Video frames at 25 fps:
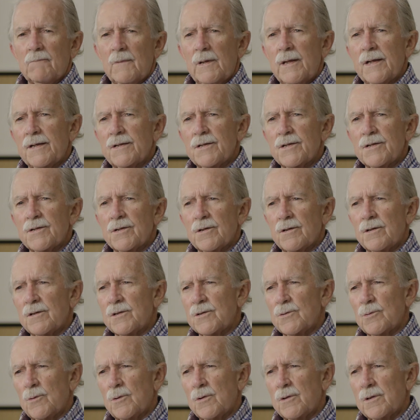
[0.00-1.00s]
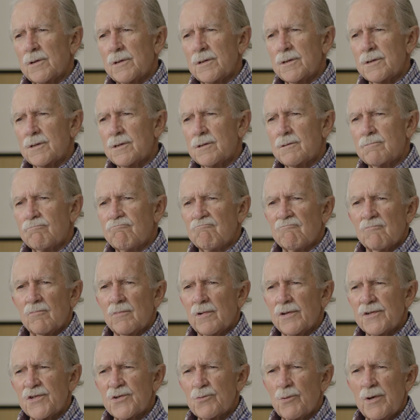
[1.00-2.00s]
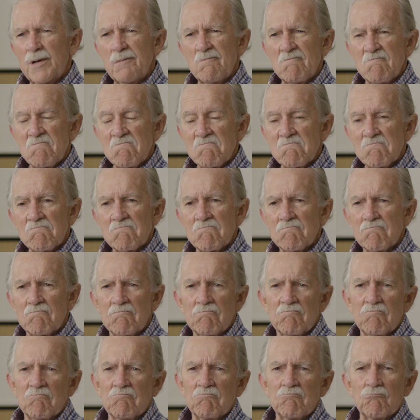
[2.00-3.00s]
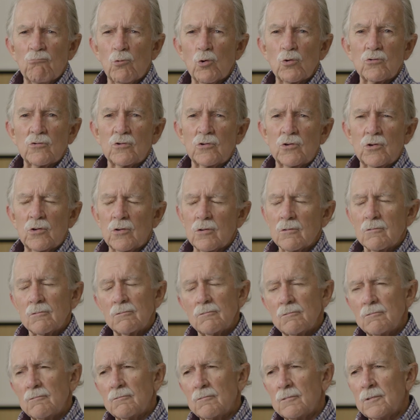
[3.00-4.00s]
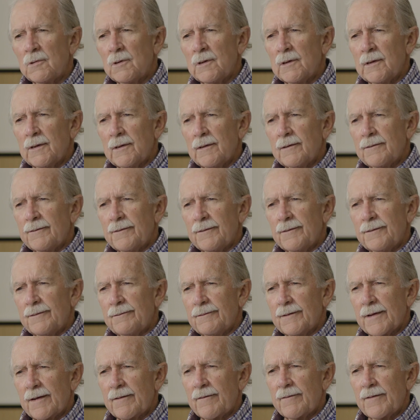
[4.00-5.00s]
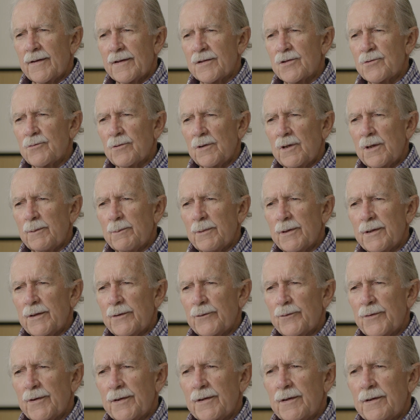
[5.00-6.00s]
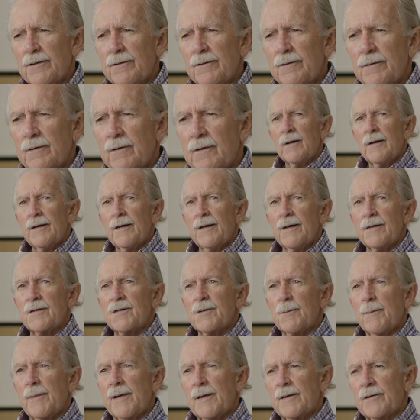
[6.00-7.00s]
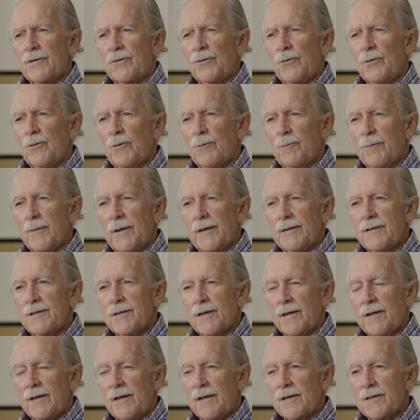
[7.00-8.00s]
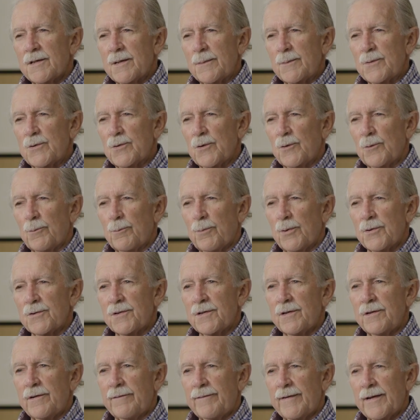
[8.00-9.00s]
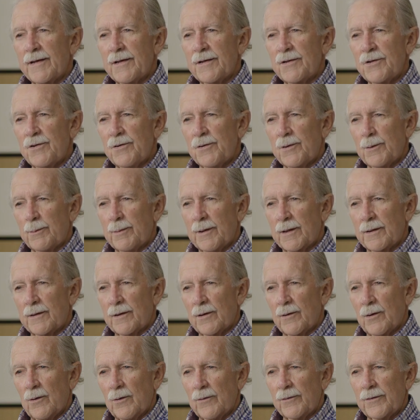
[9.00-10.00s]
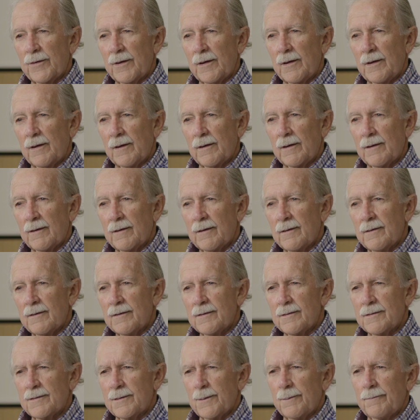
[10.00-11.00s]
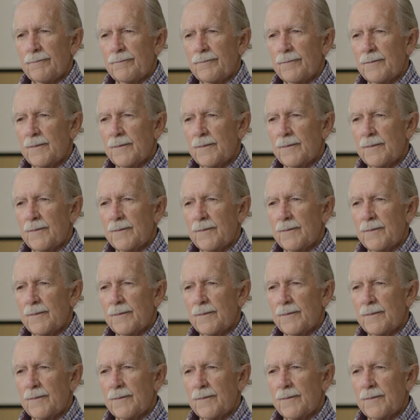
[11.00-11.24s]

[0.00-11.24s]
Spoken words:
Exercise-wise, I swim, walk the dog. None of that's really been affected. It's a matter too of maintaining some sort of positive attitude about the whole thing. It's